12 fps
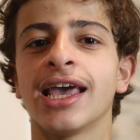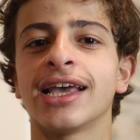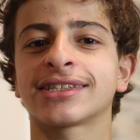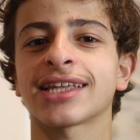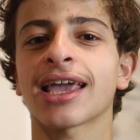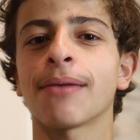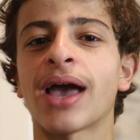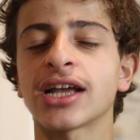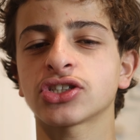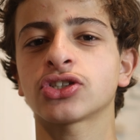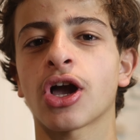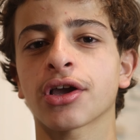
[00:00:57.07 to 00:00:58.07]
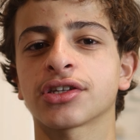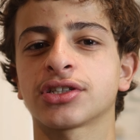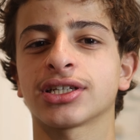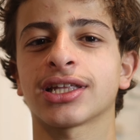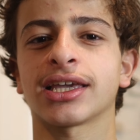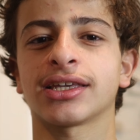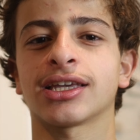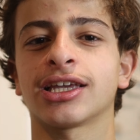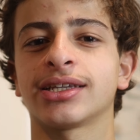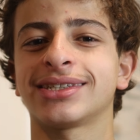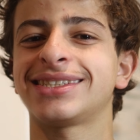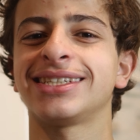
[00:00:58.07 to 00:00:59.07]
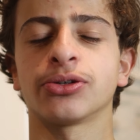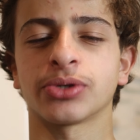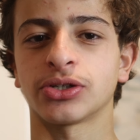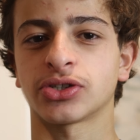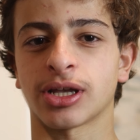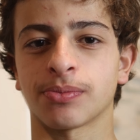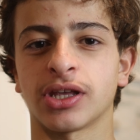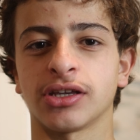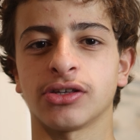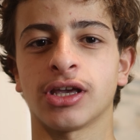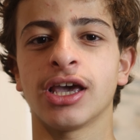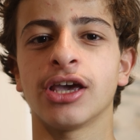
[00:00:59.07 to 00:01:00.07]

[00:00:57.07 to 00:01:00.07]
It's like imagine talking to like Siri or something.